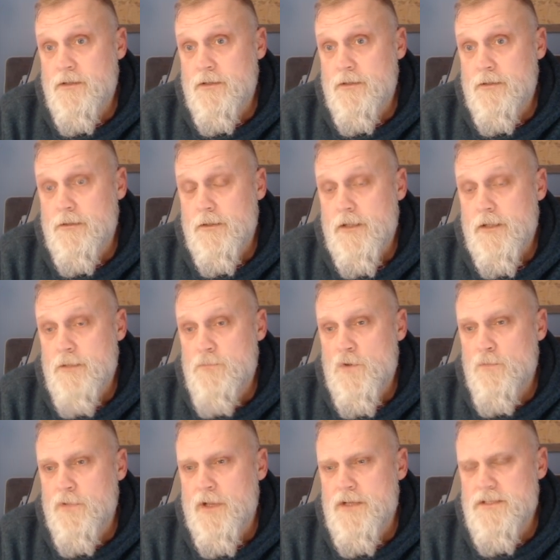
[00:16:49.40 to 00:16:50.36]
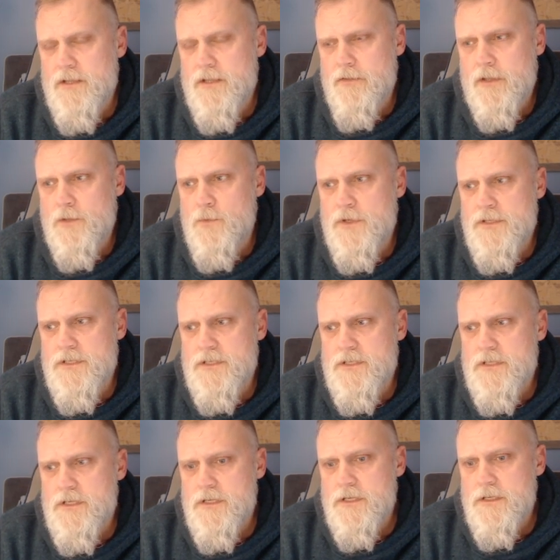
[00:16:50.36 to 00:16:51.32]
immobilized, I think it was,
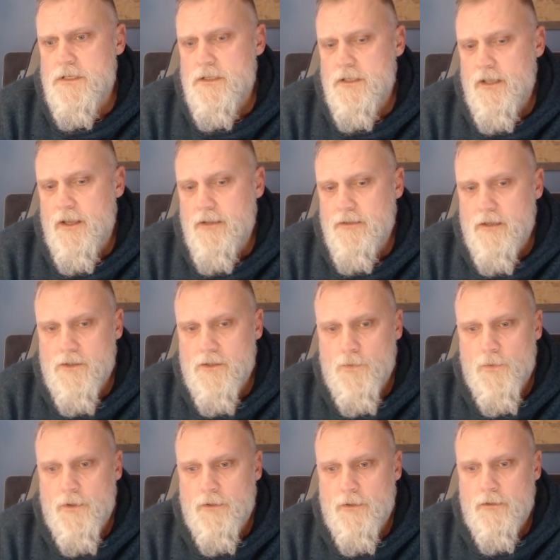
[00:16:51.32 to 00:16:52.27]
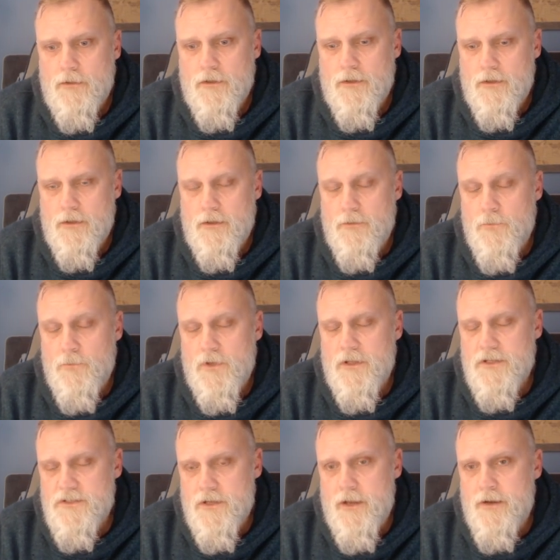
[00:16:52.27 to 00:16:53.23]
and the other one of the
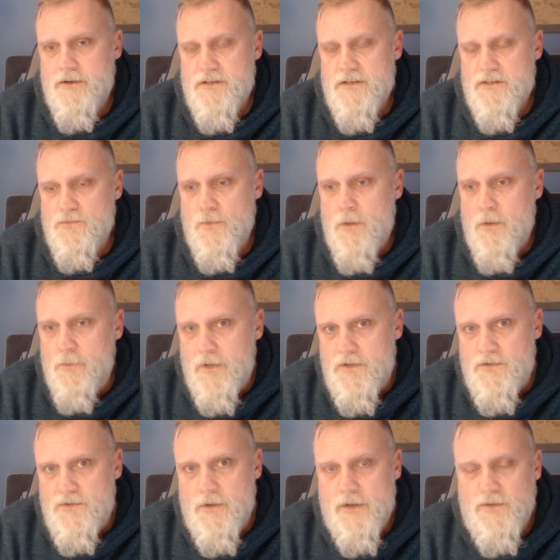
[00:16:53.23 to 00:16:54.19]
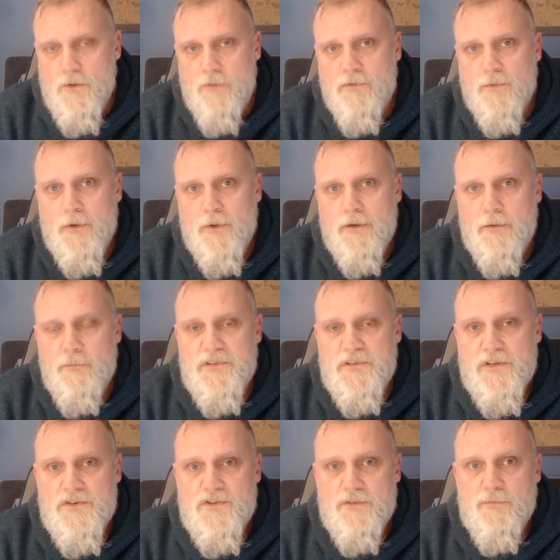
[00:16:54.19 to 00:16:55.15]
Tigers as well when I tried to overrun a
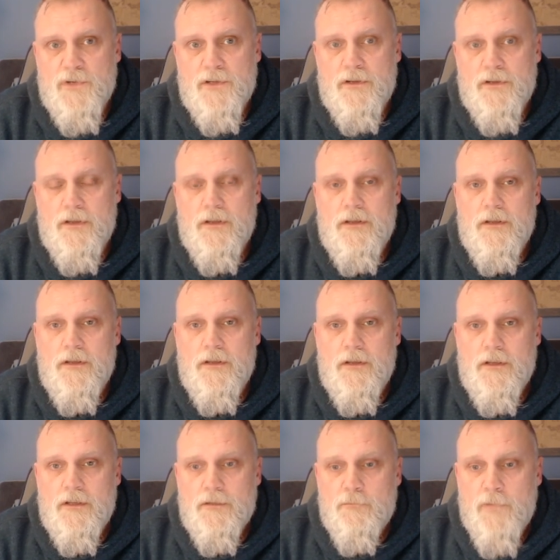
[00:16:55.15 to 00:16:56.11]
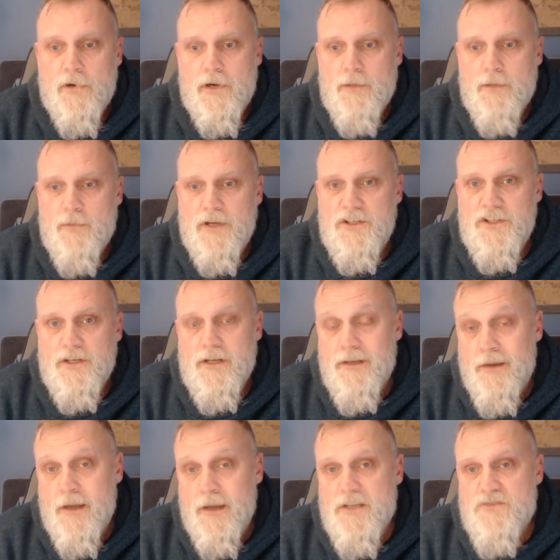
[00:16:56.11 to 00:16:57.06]
position. But barring my shitty
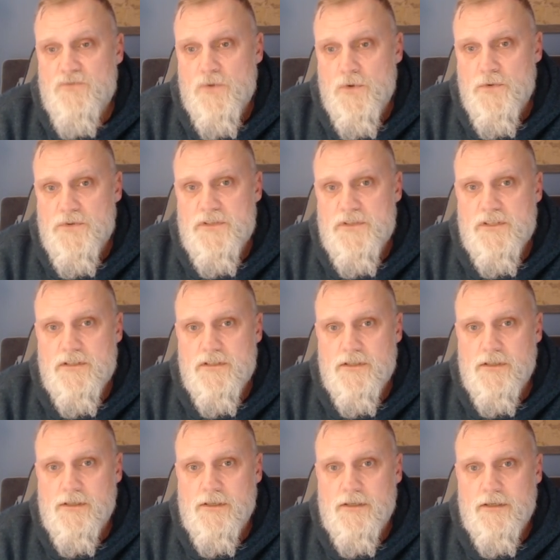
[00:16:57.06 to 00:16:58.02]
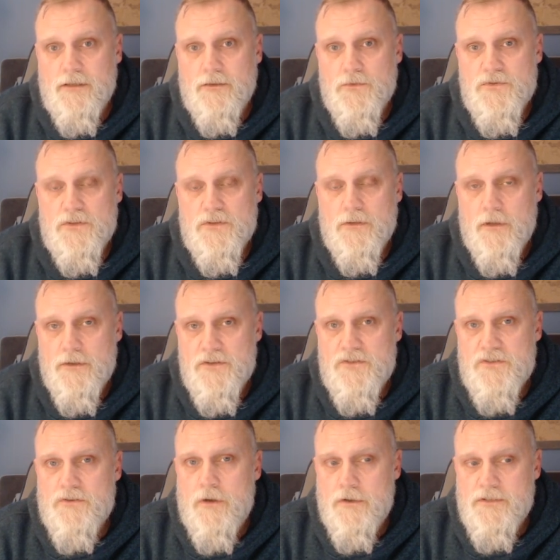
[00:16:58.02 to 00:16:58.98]
dice rolls, those are a lot of
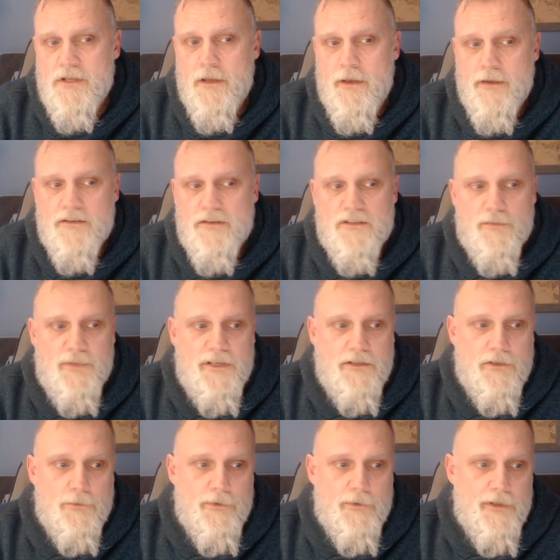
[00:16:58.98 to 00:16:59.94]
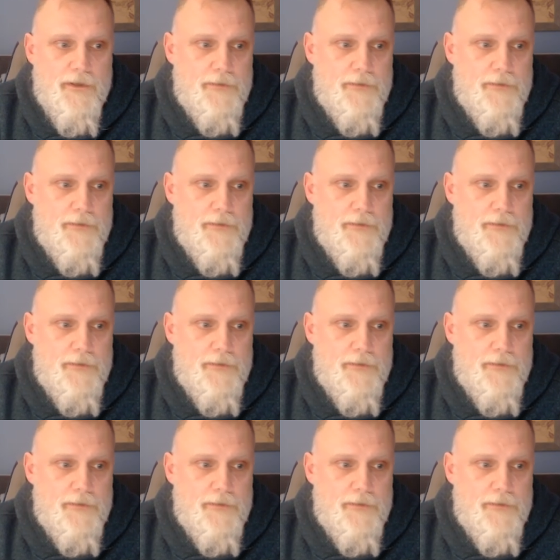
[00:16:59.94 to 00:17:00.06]
strong tanks to be doing that.